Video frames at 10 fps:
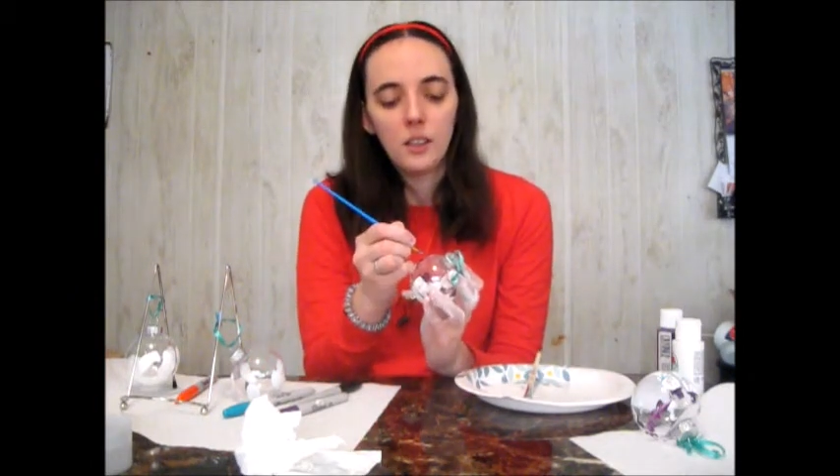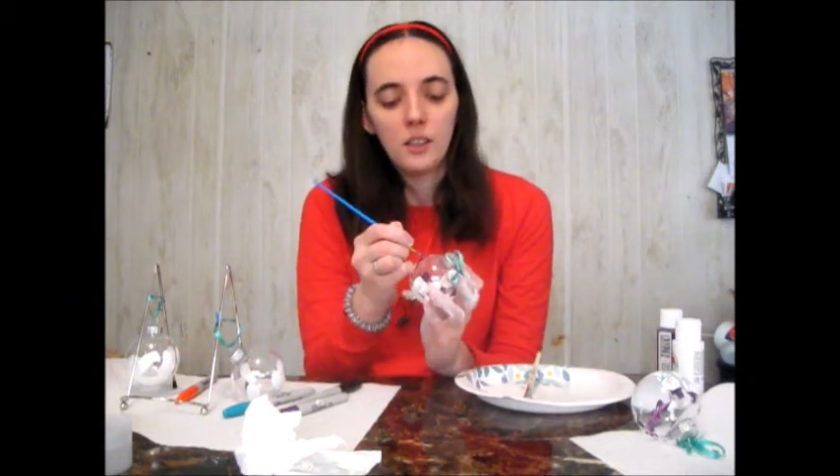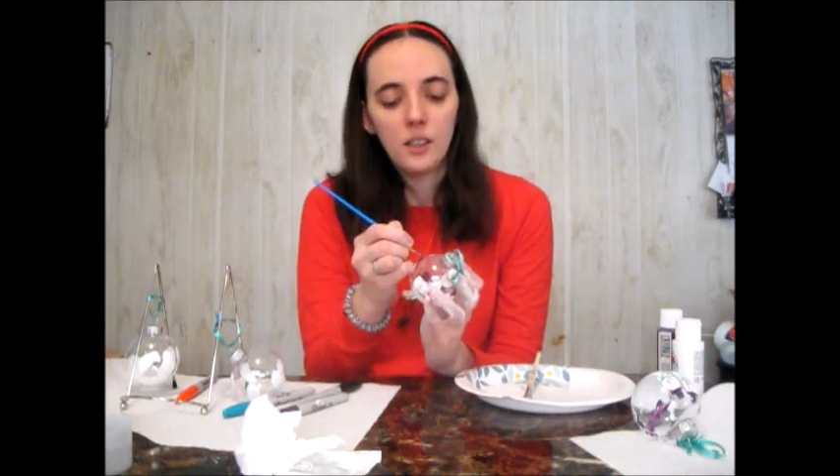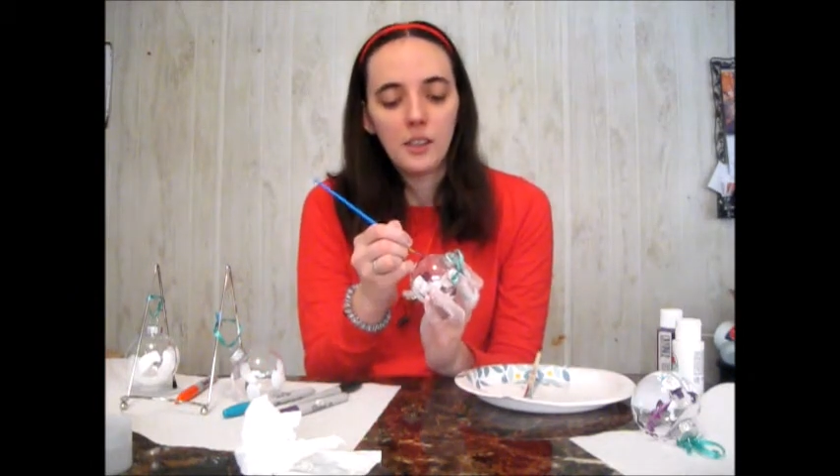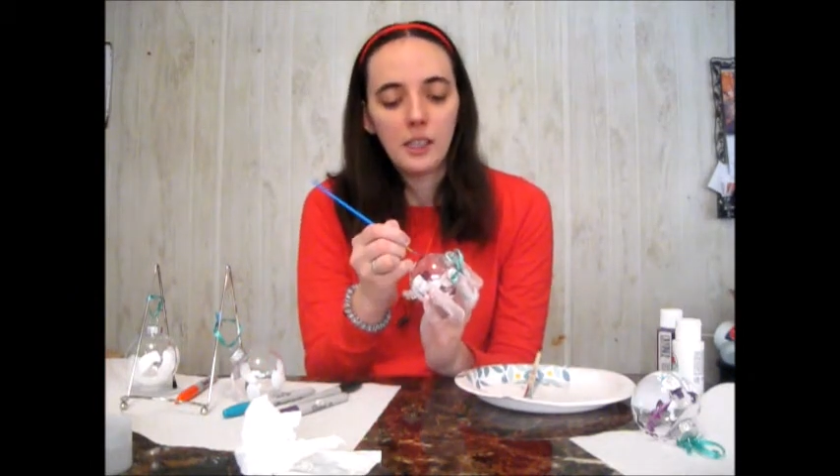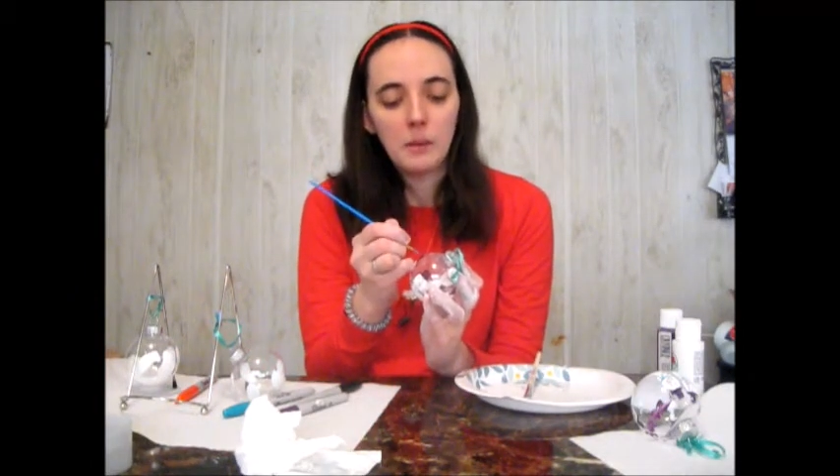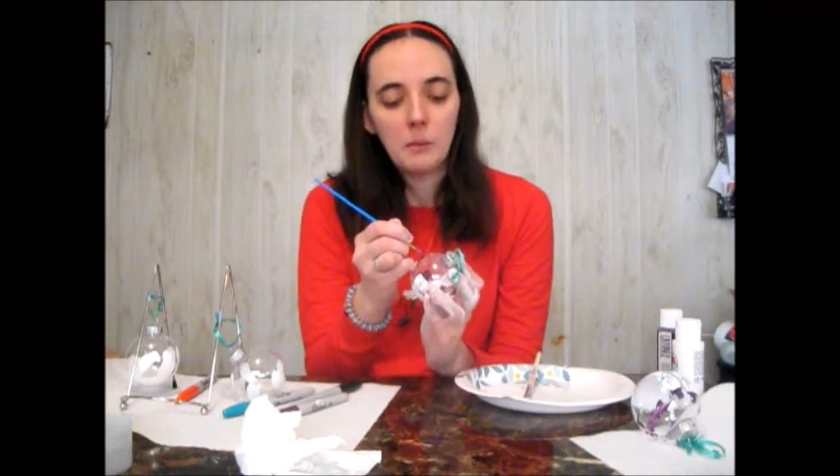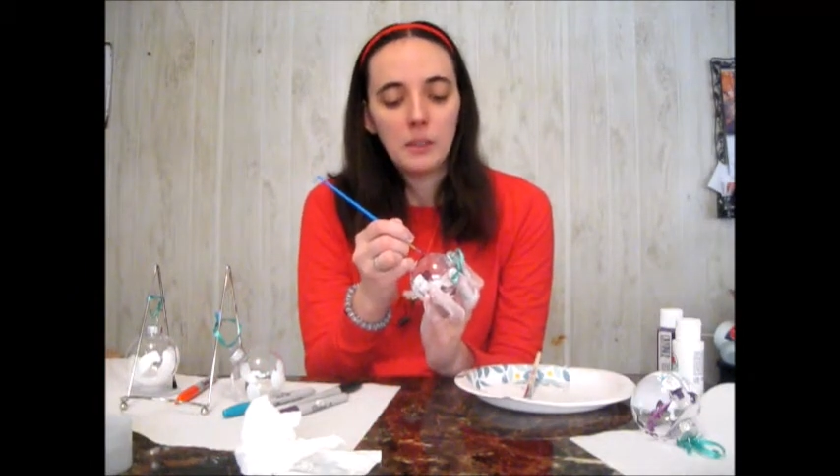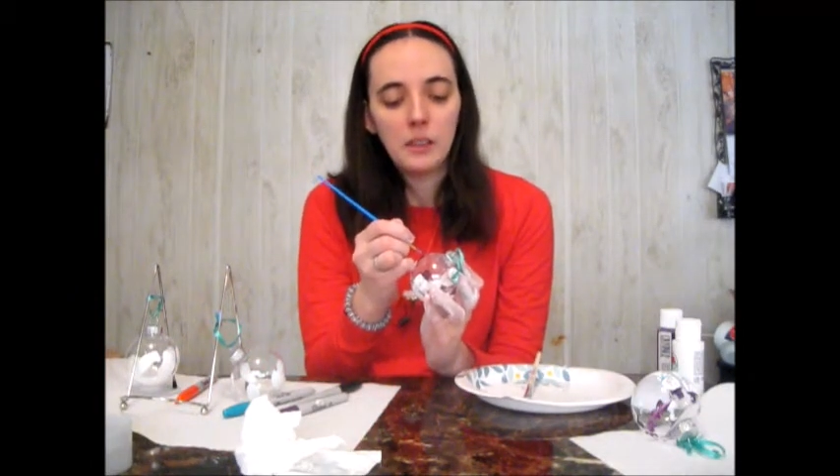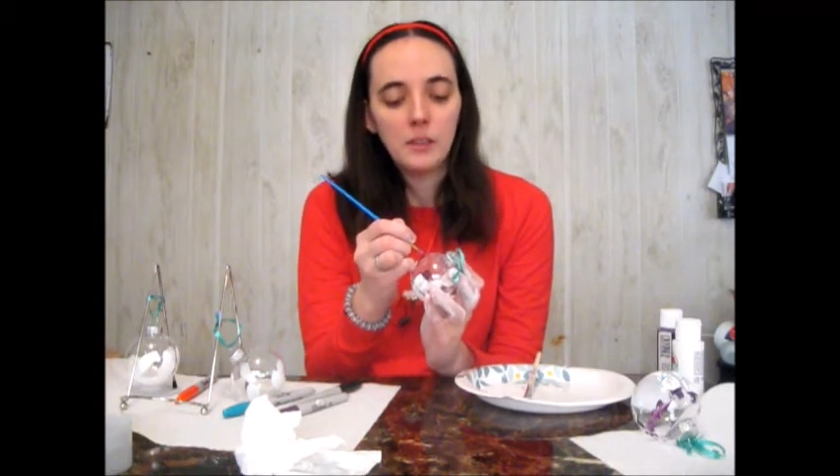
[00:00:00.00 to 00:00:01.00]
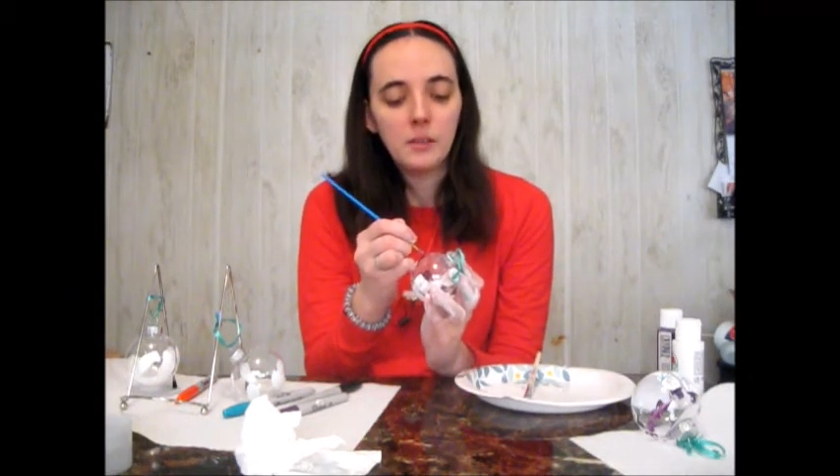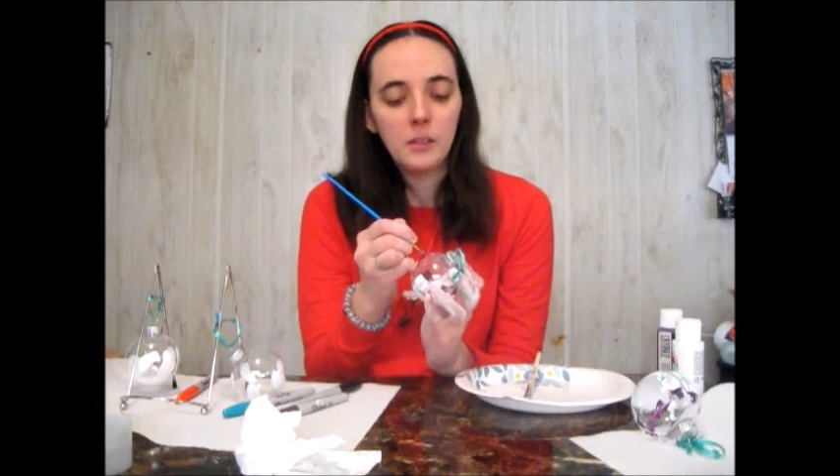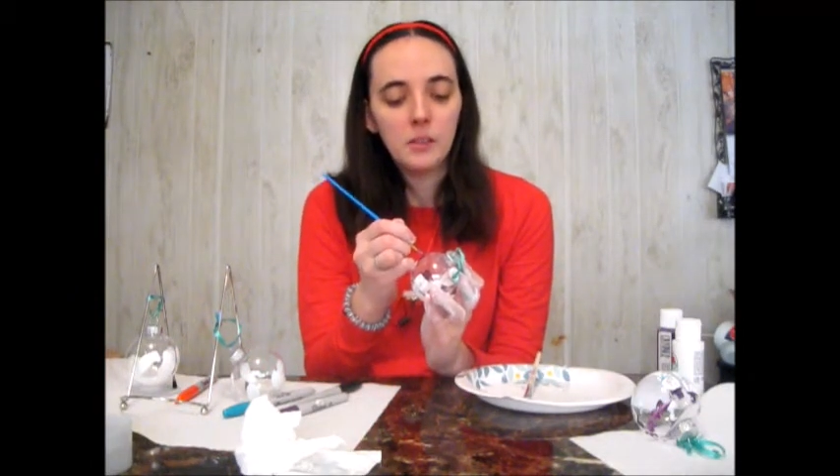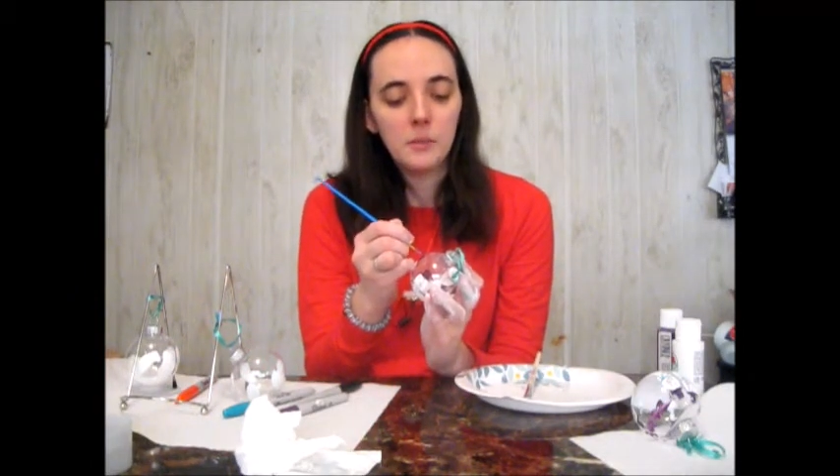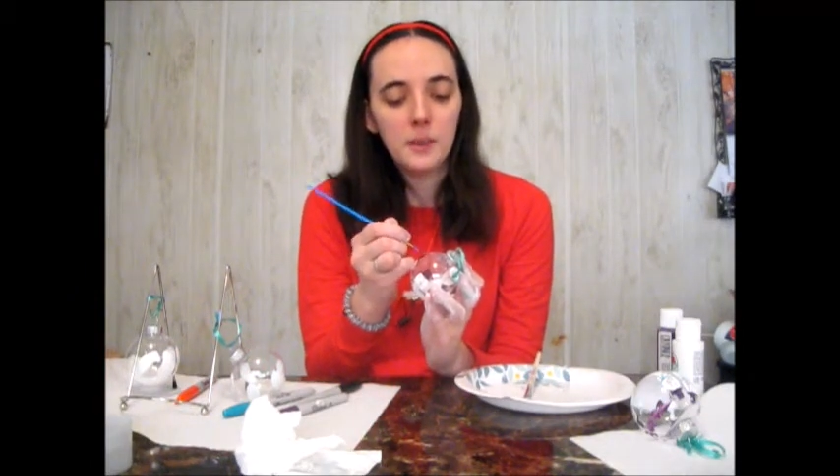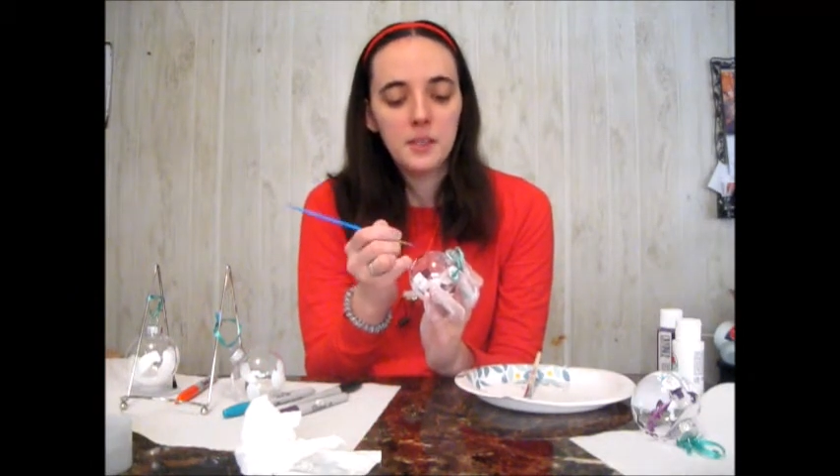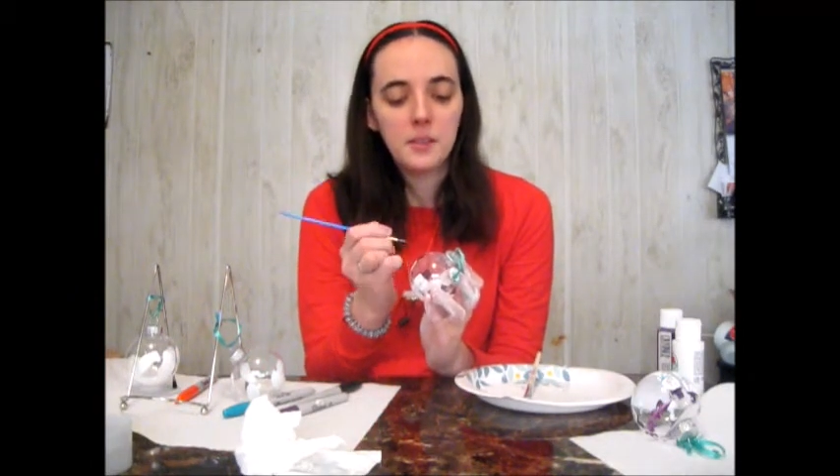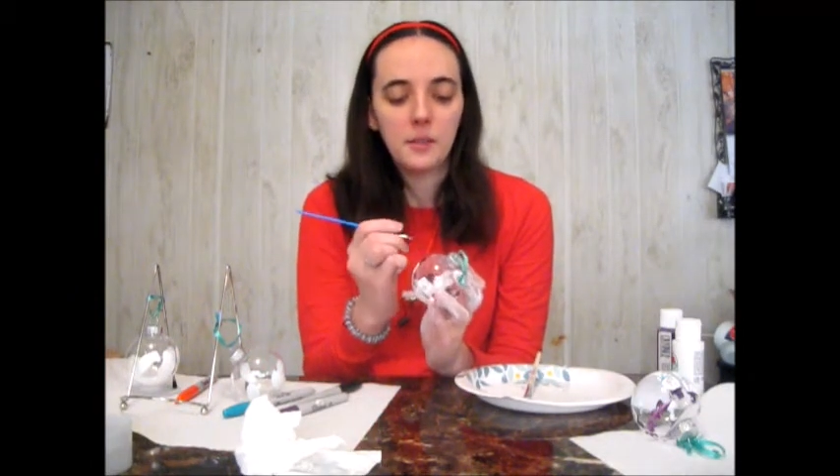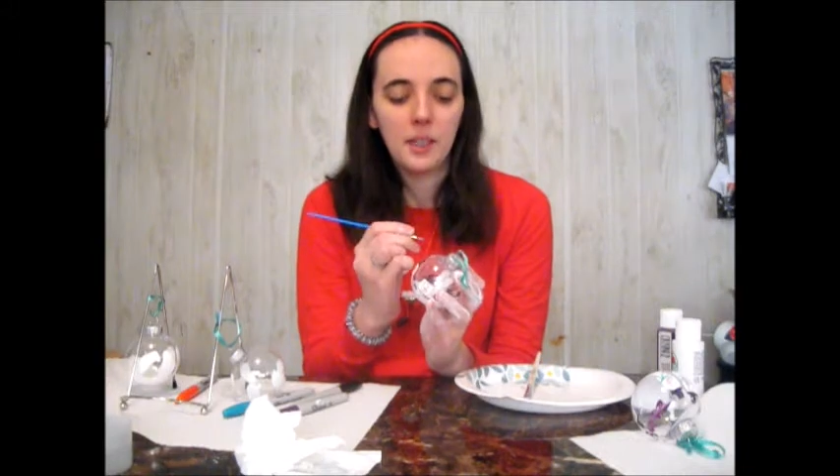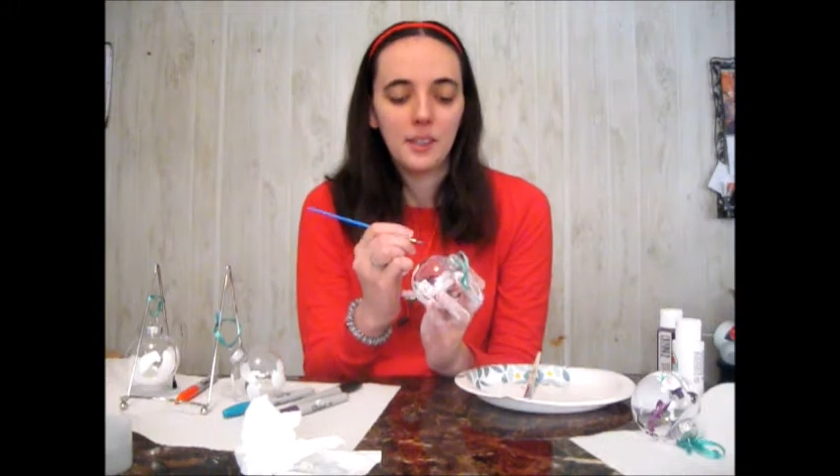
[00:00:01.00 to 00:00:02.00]
I think I'm running out of room, but it's
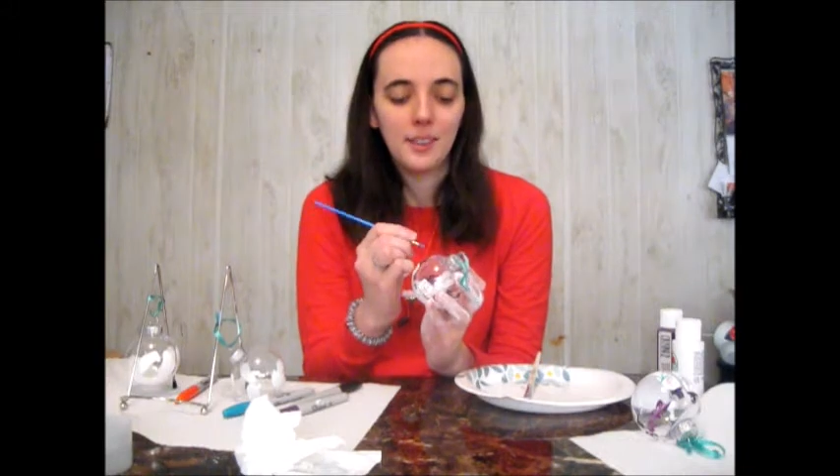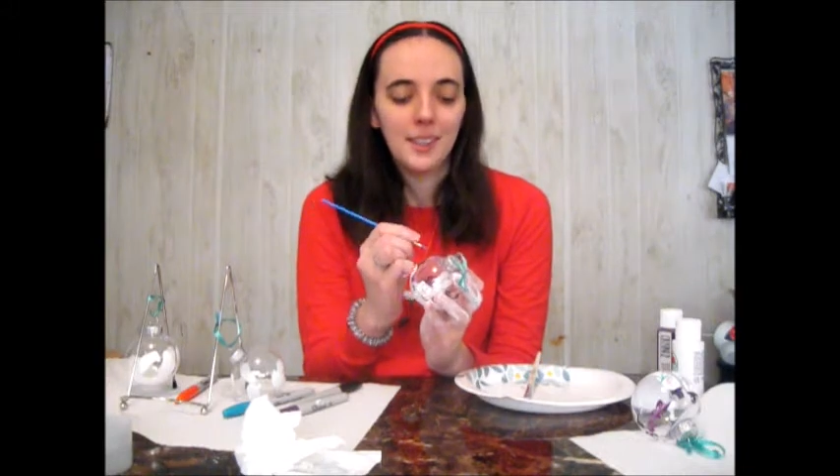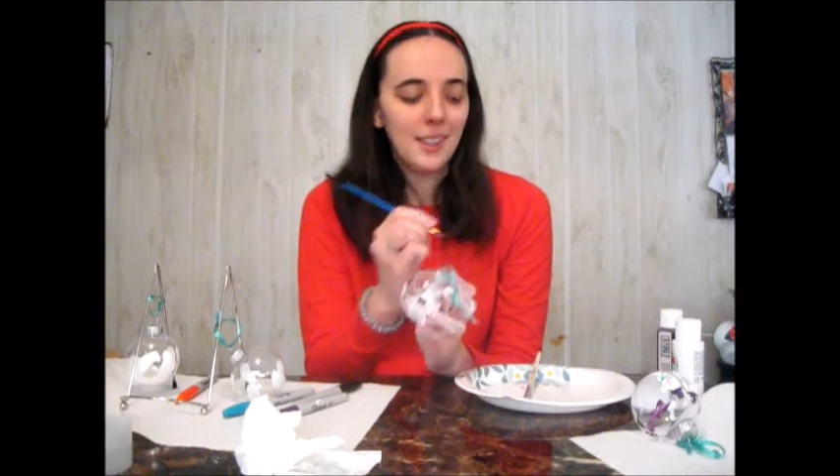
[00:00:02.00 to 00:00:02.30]
okay.